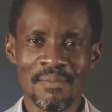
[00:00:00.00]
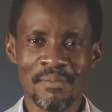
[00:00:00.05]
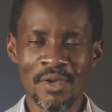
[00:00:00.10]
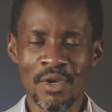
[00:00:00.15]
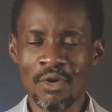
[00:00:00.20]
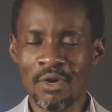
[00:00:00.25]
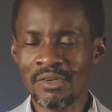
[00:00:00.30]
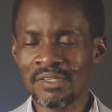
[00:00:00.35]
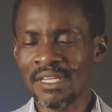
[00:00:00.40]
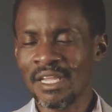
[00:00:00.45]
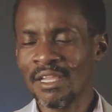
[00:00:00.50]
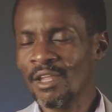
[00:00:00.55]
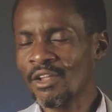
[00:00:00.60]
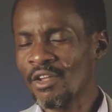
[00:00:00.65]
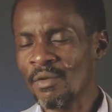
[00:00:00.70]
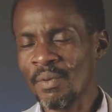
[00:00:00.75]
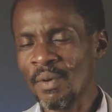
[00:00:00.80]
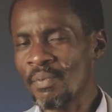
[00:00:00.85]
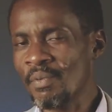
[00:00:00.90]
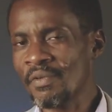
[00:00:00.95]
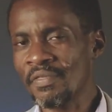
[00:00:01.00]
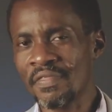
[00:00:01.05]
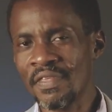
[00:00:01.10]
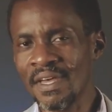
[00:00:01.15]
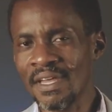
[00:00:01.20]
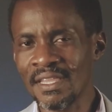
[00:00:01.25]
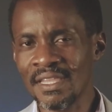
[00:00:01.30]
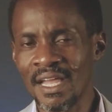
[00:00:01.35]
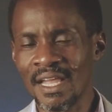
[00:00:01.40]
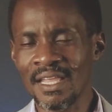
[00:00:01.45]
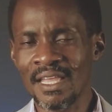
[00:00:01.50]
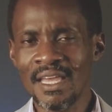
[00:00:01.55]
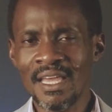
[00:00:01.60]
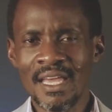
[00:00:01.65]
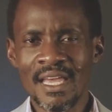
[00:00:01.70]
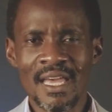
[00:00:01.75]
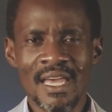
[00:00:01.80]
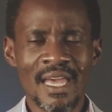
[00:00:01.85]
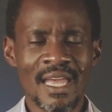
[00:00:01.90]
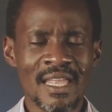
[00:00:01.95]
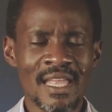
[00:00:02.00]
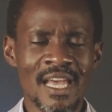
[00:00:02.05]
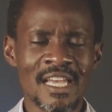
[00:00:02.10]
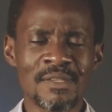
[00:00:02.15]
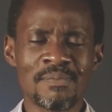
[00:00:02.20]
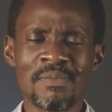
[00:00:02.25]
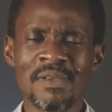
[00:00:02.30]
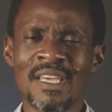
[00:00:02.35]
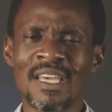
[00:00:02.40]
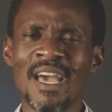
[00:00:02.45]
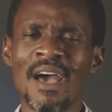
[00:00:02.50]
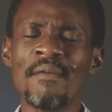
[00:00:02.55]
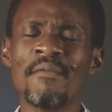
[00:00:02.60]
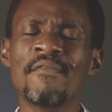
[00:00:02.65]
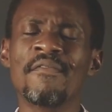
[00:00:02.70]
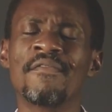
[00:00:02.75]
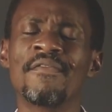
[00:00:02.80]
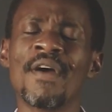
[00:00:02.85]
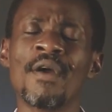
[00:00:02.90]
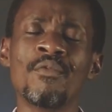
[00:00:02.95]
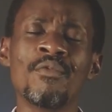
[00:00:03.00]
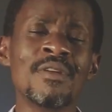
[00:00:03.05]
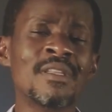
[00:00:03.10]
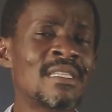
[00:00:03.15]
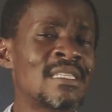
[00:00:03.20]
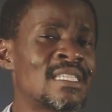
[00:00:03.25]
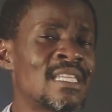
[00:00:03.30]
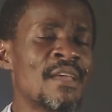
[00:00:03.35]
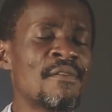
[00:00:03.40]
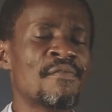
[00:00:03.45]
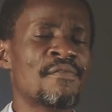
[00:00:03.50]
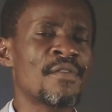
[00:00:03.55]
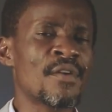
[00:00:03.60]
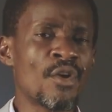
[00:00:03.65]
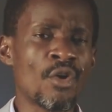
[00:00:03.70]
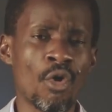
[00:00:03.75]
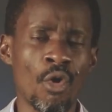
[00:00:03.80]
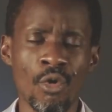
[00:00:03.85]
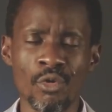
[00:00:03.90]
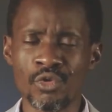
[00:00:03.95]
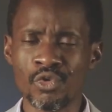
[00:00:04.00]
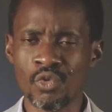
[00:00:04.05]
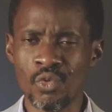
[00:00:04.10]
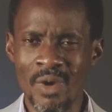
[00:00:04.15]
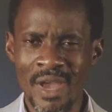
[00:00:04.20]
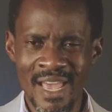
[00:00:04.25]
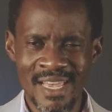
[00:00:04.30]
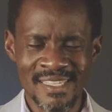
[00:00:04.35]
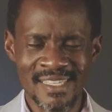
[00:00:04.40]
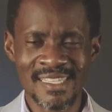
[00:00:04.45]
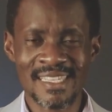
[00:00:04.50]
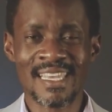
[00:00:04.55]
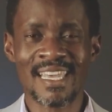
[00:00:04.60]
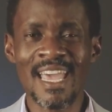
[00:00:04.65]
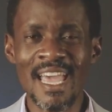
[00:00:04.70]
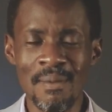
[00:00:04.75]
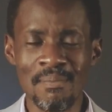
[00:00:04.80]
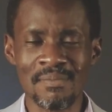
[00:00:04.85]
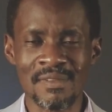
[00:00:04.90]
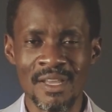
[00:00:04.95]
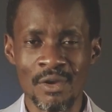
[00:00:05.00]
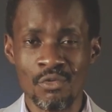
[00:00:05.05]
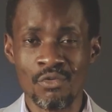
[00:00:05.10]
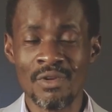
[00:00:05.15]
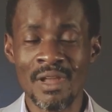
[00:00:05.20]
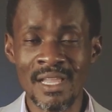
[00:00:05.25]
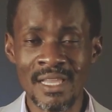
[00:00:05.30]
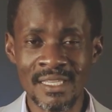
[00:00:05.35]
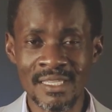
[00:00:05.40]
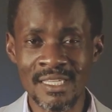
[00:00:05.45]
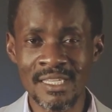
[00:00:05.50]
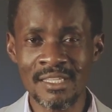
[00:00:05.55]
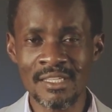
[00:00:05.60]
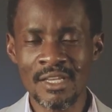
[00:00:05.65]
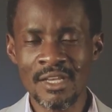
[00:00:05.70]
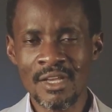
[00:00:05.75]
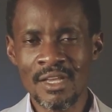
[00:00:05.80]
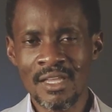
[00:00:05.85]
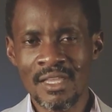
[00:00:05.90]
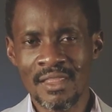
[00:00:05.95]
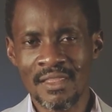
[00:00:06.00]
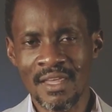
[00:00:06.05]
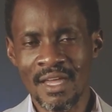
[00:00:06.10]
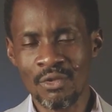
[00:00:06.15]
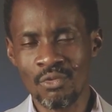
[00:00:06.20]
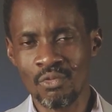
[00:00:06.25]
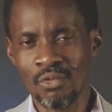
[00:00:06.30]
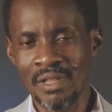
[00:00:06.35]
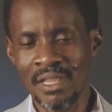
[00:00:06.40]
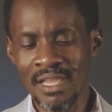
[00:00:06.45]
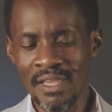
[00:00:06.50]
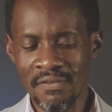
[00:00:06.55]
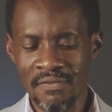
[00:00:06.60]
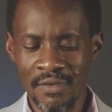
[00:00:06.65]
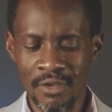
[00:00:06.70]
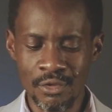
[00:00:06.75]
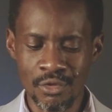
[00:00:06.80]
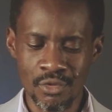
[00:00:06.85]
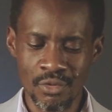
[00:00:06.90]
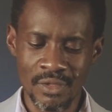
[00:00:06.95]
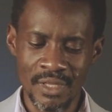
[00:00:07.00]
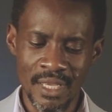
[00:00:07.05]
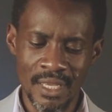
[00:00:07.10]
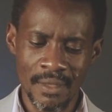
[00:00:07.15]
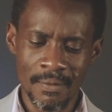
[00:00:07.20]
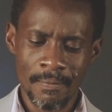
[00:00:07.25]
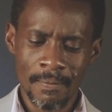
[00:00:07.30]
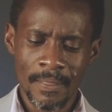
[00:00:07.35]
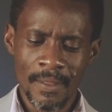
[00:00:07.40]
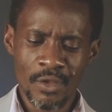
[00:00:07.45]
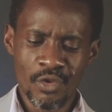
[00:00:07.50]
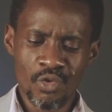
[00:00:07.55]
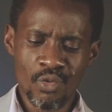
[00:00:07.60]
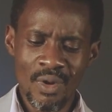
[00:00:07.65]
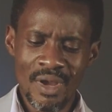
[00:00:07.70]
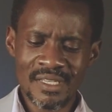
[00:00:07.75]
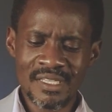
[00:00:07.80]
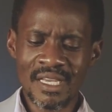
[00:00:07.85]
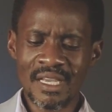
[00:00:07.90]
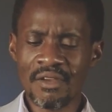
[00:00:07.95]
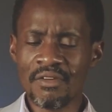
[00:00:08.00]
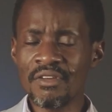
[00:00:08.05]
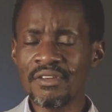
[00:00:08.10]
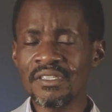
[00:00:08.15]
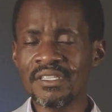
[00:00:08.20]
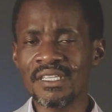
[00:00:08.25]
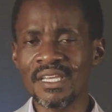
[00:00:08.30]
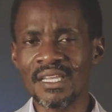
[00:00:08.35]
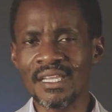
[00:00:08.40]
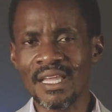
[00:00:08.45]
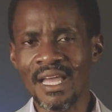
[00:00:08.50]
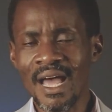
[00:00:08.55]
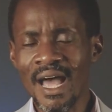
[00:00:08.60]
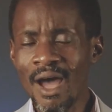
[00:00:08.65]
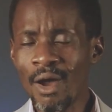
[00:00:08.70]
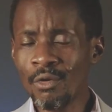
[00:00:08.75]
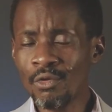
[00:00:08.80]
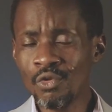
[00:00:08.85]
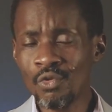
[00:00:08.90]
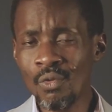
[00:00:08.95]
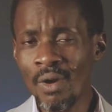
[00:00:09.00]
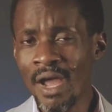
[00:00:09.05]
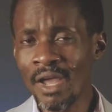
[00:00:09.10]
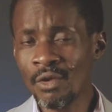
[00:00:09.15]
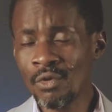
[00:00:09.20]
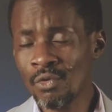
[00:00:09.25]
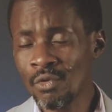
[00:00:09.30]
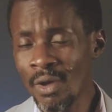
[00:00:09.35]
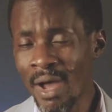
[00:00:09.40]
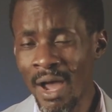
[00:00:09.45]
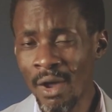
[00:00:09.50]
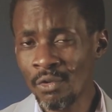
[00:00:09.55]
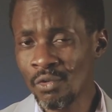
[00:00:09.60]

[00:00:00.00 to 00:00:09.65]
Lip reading: Because a lot of people think that it has become very difficult to escape the realities that we live in today. So as a Christian, how do I do